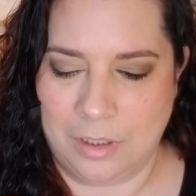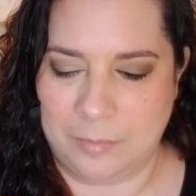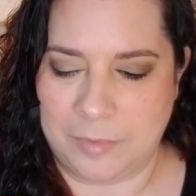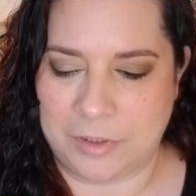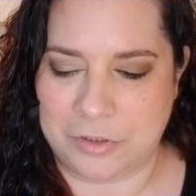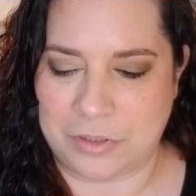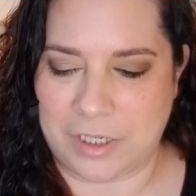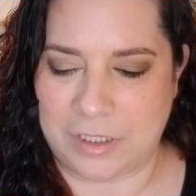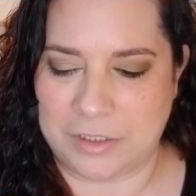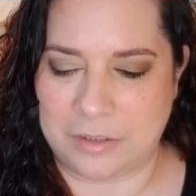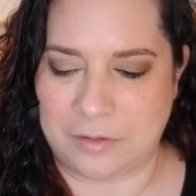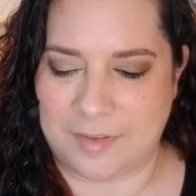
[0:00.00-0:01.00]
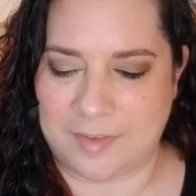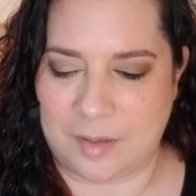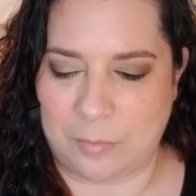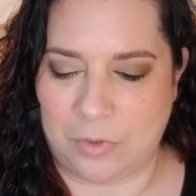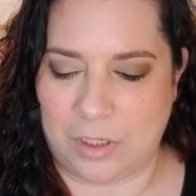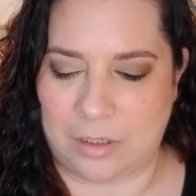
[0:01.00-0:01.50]
I'm going to try to do a
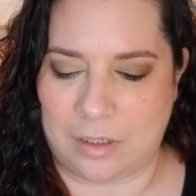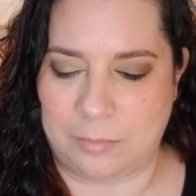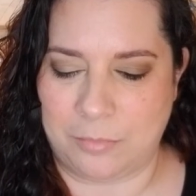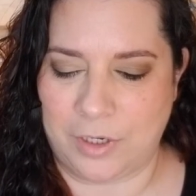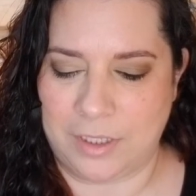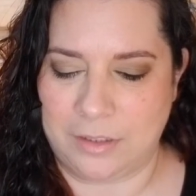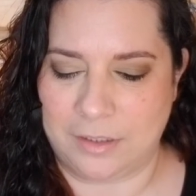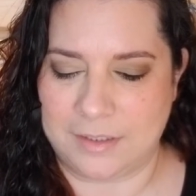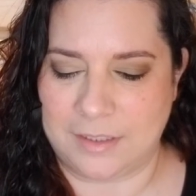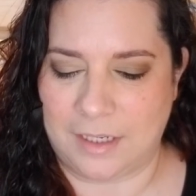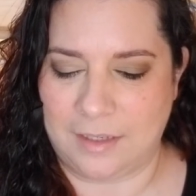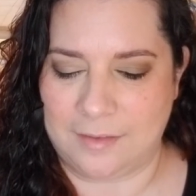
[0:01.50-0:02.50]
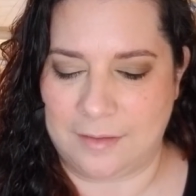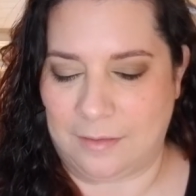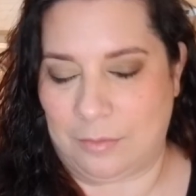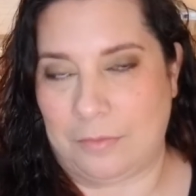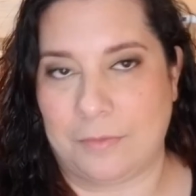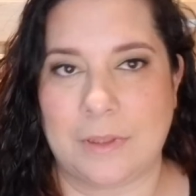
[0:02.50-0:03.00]
somewhat ombre look today since
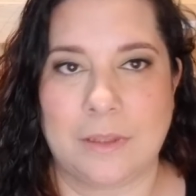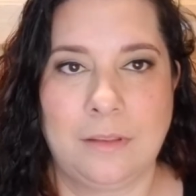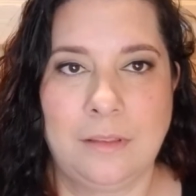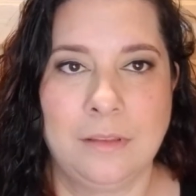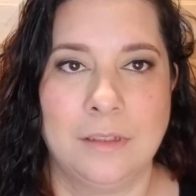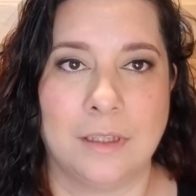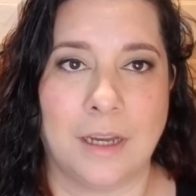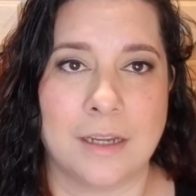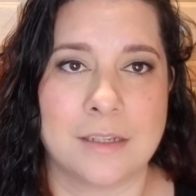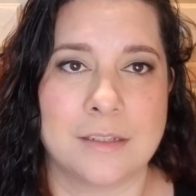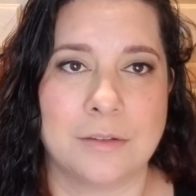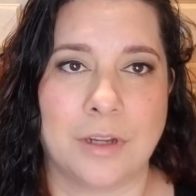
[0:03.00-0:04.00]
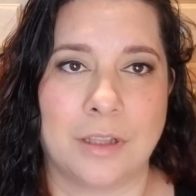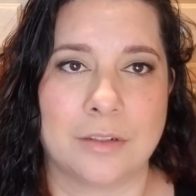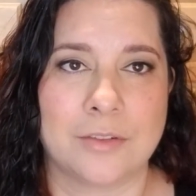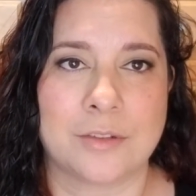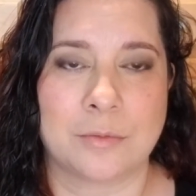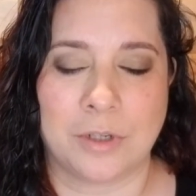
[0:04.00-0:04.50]
we've got two
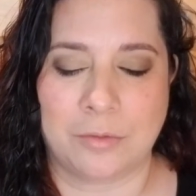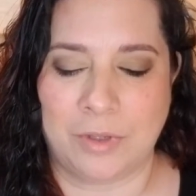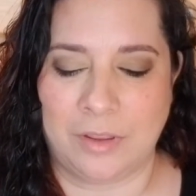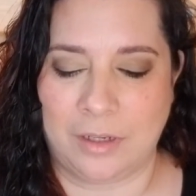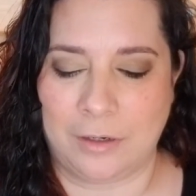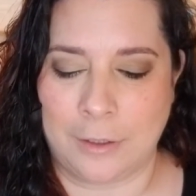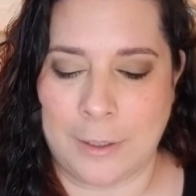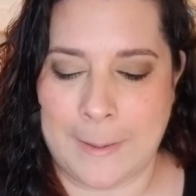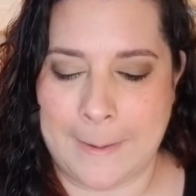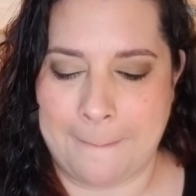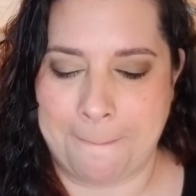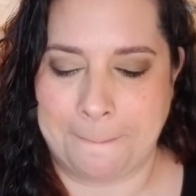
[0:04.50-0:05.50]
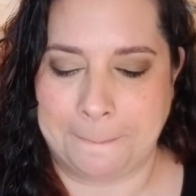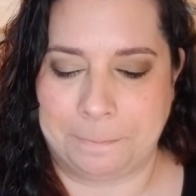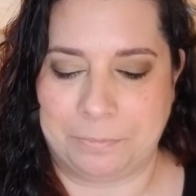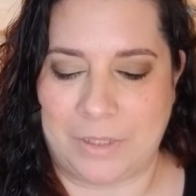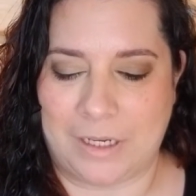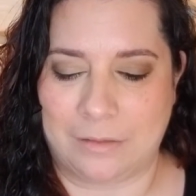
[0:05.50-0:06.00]
colors to work with here.
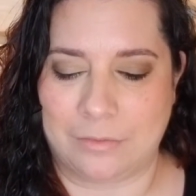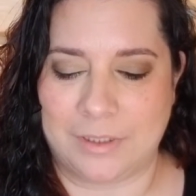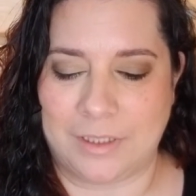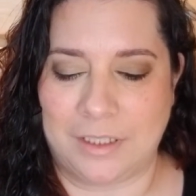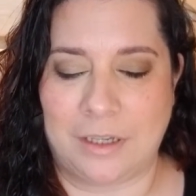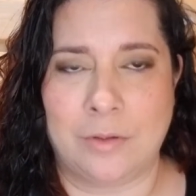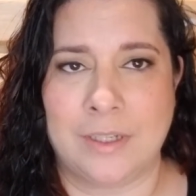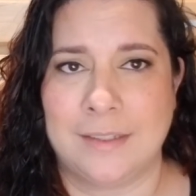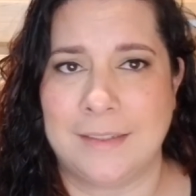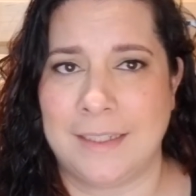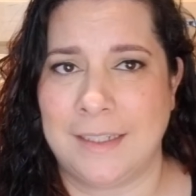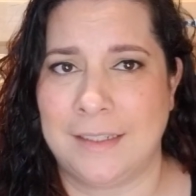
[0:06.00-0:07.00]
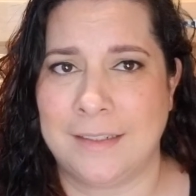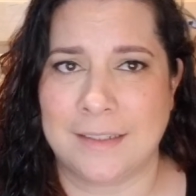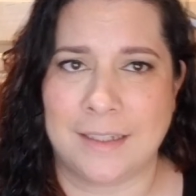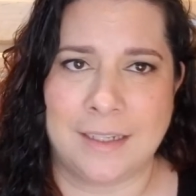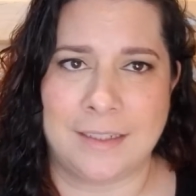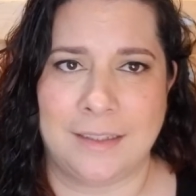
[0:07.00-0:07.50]
Not really going day into
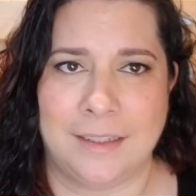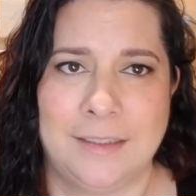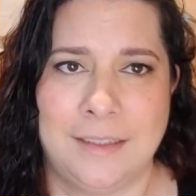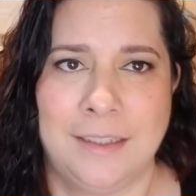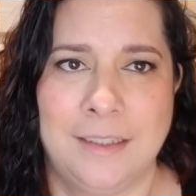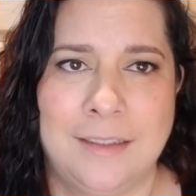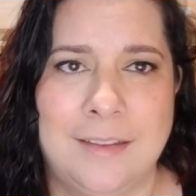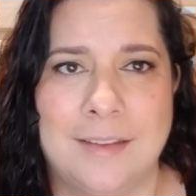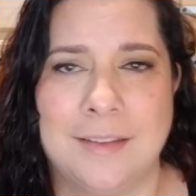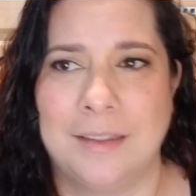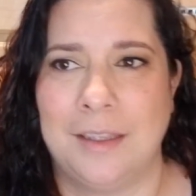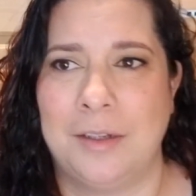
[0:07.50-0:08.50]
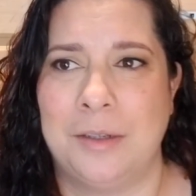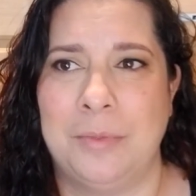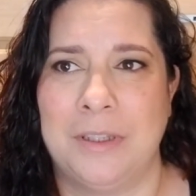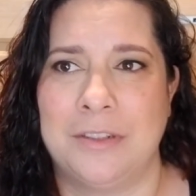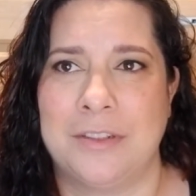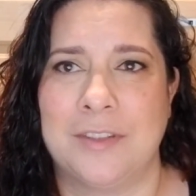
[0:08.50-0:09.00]
night lately. It's, you know,
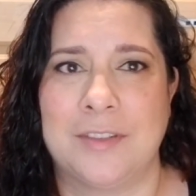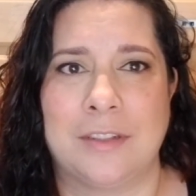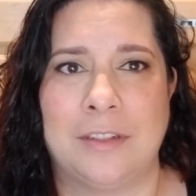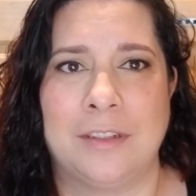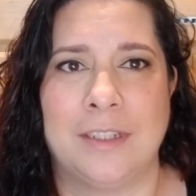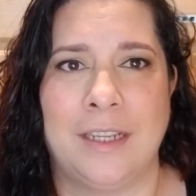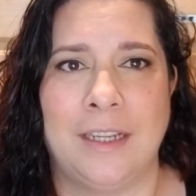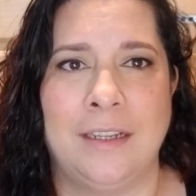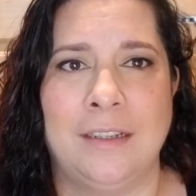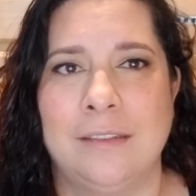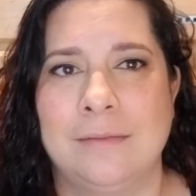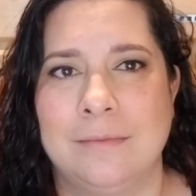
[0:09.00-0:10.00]
been just all day,